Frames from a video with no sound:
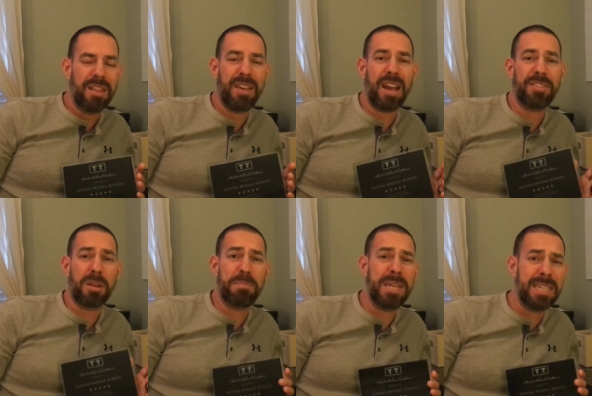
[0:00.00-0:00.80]
They got
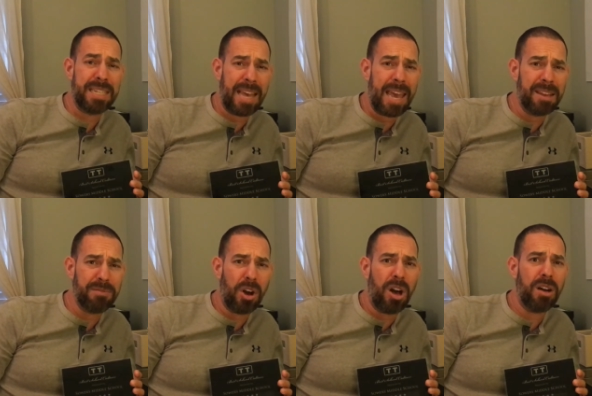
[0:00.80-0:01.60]
their PTA
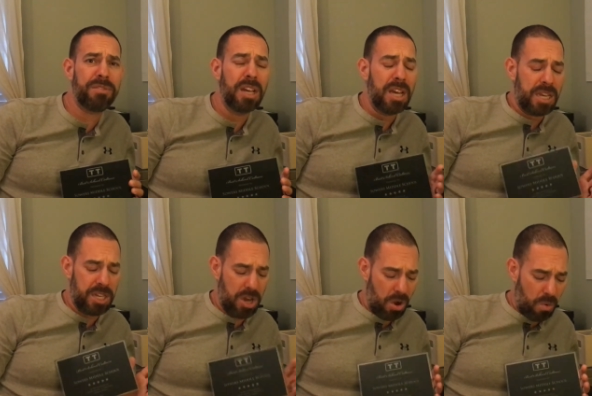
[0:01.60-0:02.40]
involved.
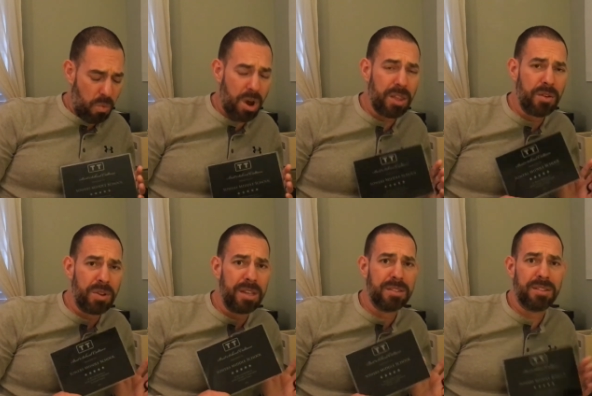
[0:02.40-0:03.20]
You know, one of the
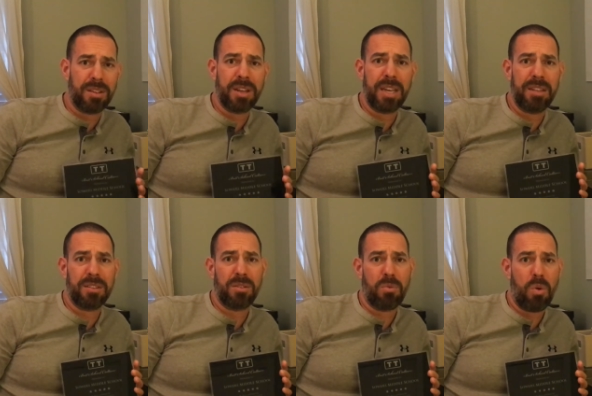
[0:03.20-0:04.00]
reasons they're getting
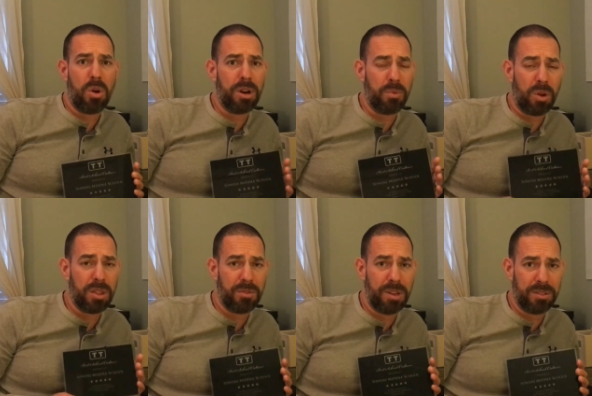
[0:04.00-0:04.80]
this award, and one
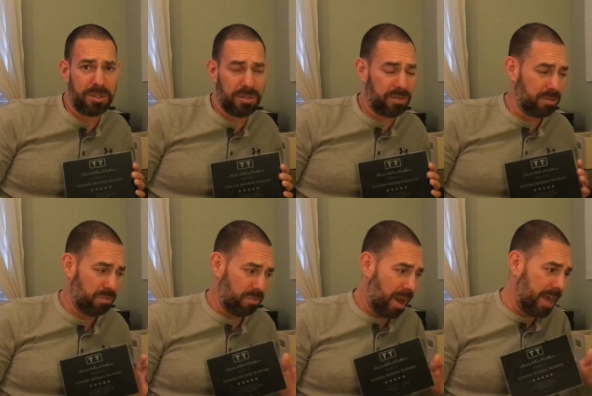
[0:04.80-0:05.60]
of the reasons
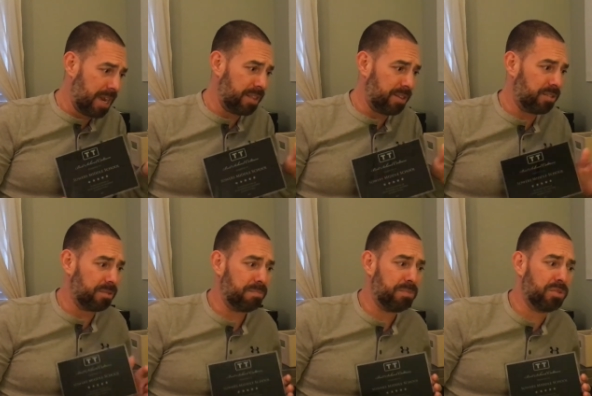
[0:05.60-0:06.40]
why any of
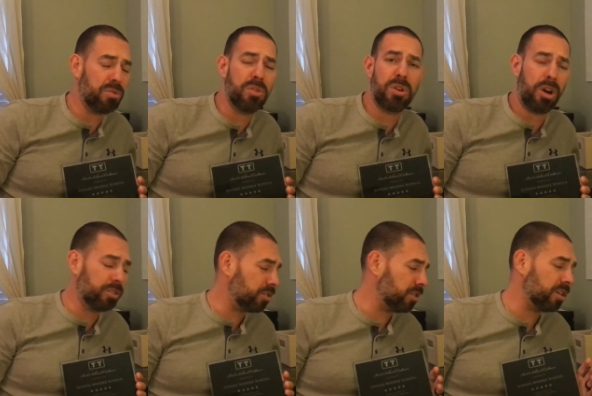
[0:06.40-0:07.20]
these school
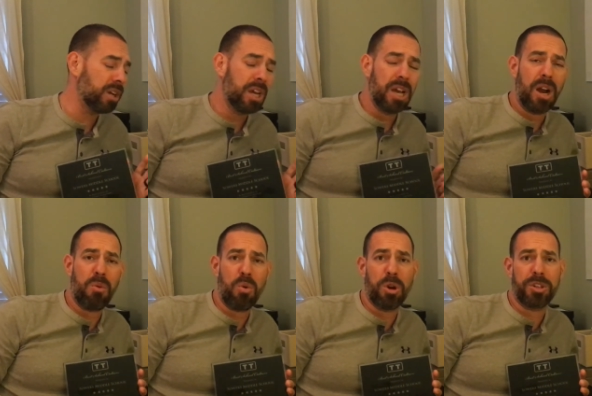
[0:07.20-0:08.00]
culture
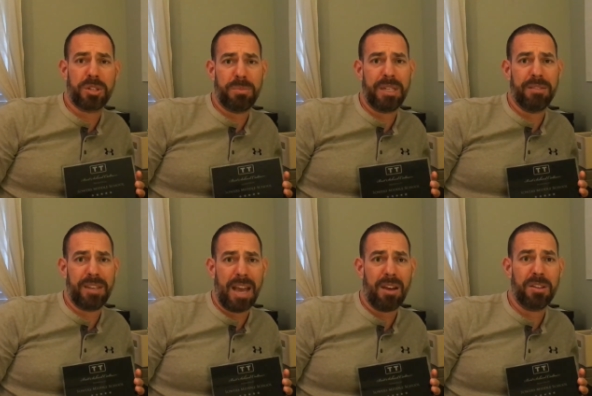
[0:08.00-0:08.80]
awards should be
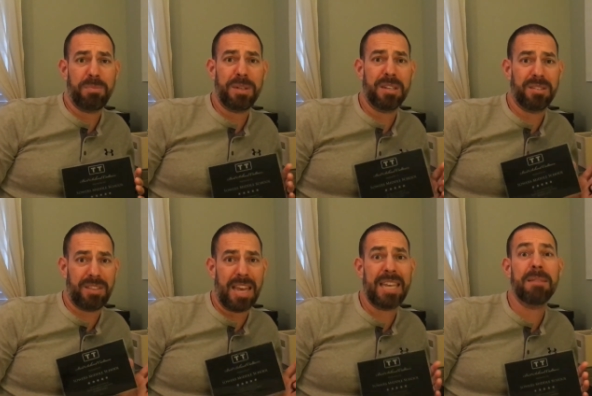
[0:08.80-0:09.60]
giving out is because
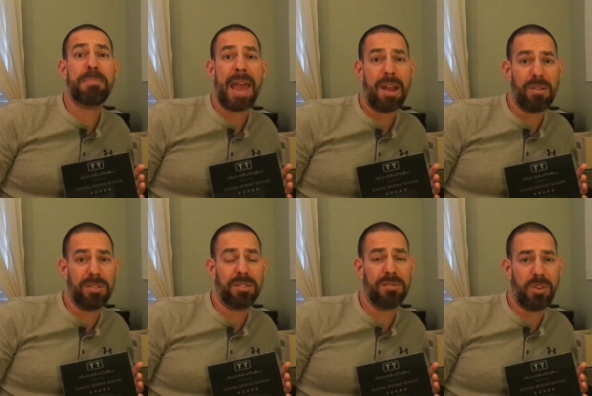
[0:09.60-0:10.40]
they get
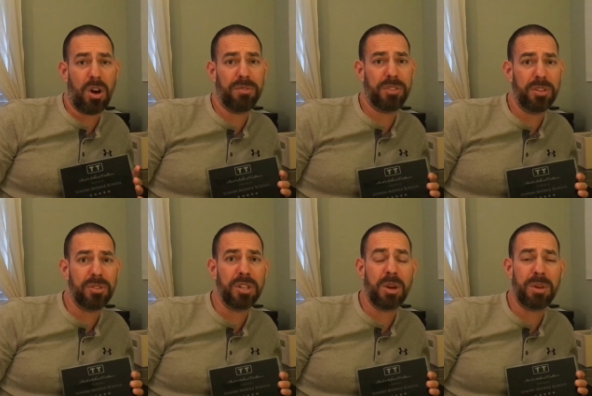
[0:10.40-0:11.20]
parents involved too.
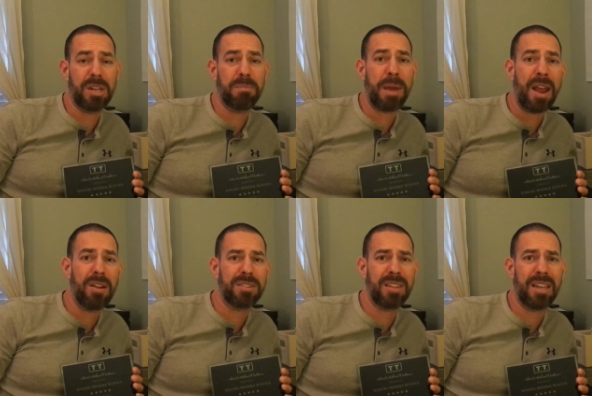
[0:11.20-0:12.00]
You know, we did a
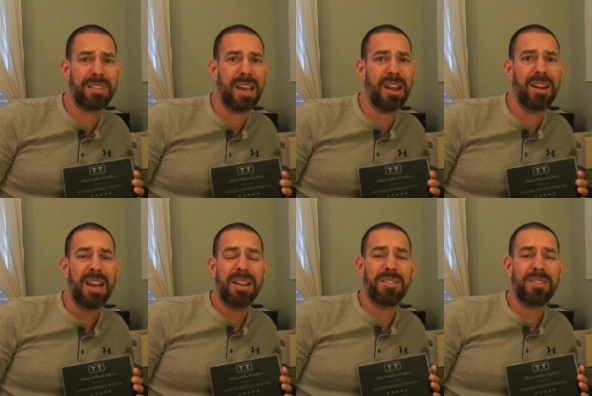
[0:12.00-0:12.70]
parents' night there.